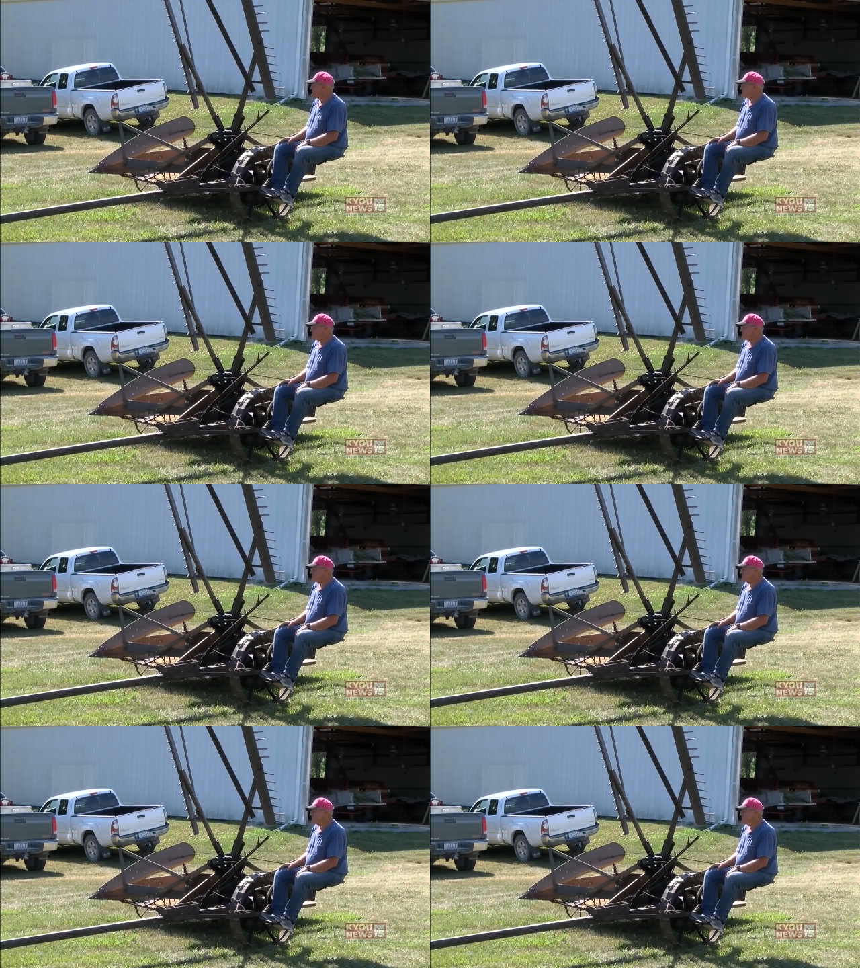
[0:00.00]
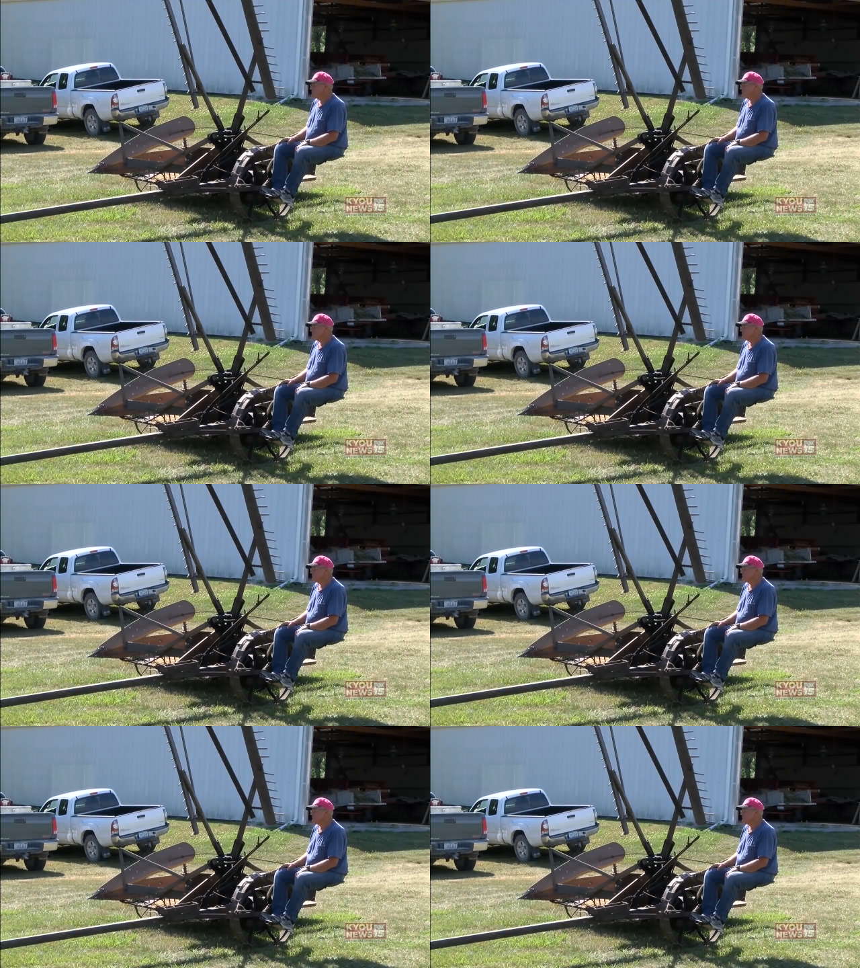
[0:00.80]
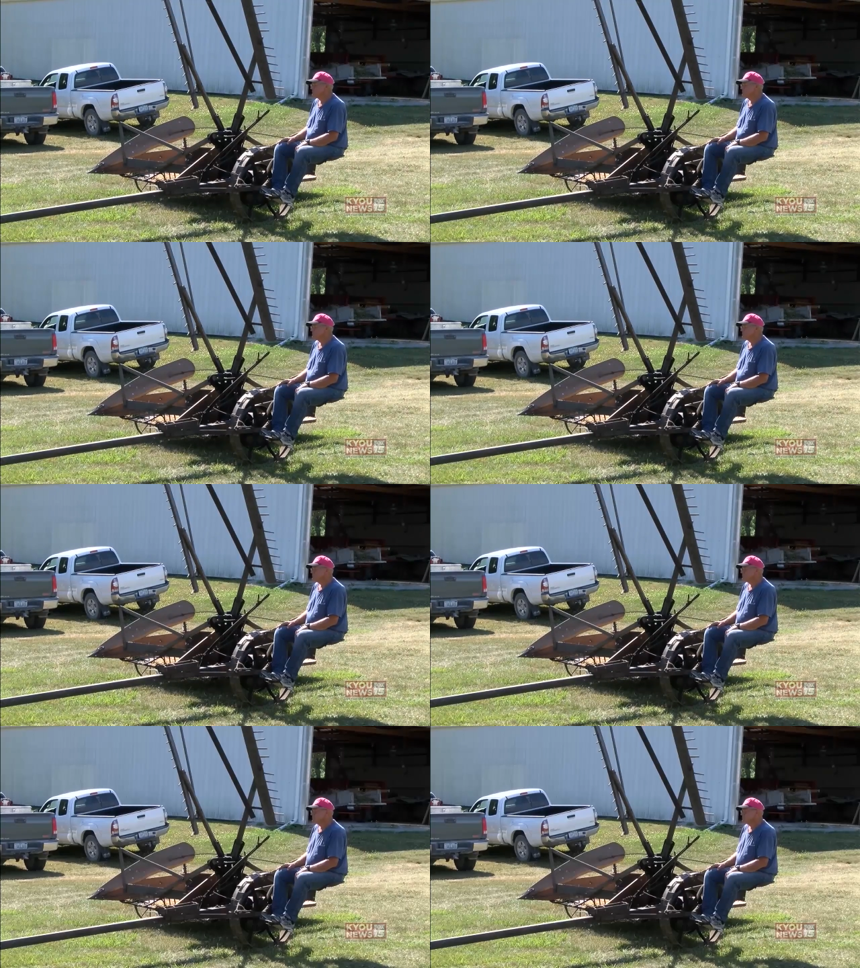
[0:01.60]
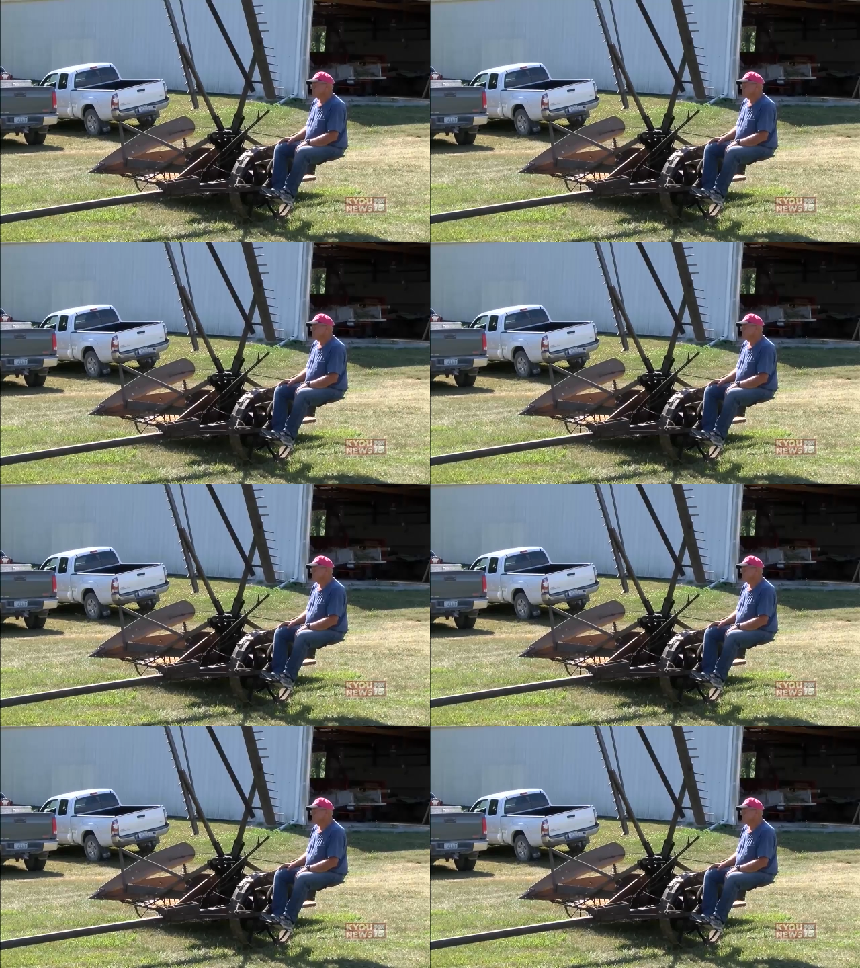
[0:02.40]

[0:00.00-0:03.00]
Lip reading: Nobody's mouth can be seen.